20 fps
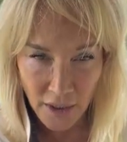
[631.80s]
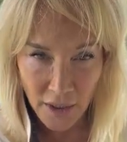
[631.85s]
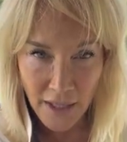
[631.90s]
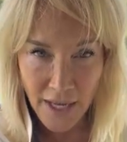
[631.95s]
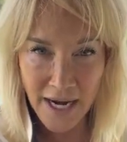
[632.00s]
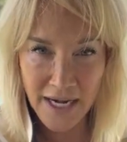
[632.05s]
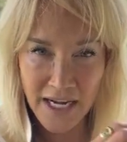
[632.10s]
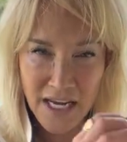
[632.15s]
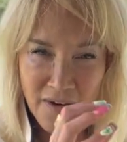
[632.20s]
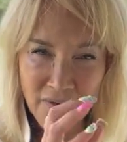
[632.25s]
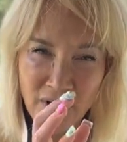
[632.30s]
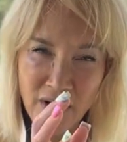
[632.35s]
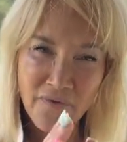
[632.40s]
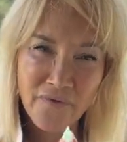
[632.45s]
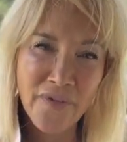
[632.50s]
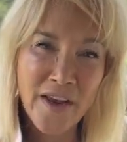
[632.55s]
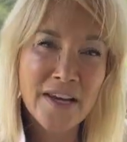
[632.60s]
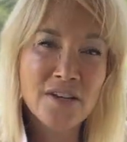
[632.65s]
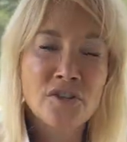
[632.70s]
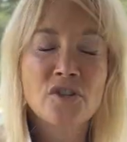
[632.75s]
And even in
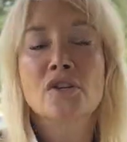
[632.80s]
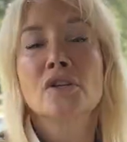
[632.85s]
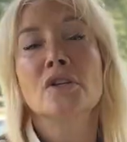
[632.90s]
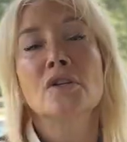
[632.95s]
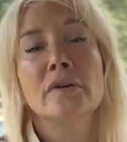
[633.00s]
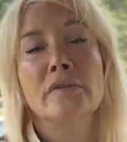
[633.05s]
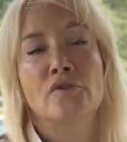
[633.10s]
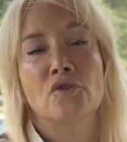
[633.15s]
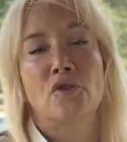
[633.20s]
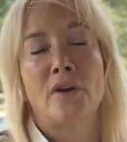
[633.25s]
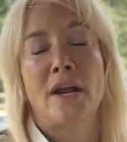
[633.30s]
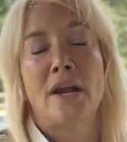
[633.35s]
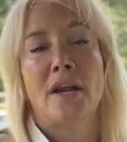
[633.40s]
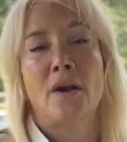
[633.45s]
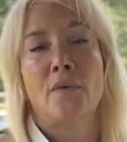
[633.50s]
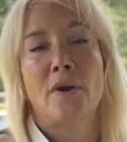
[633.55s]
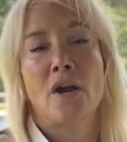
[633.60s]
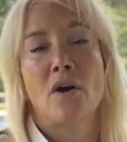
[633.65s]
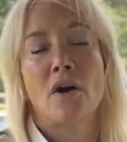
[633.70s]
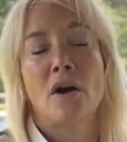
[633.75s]
phase 2 of training,
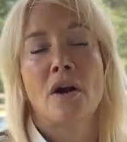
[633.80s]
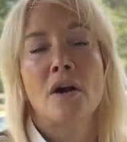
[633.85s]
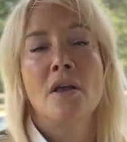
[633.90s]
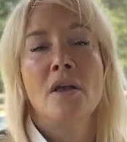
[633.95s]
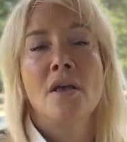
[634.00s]
we are.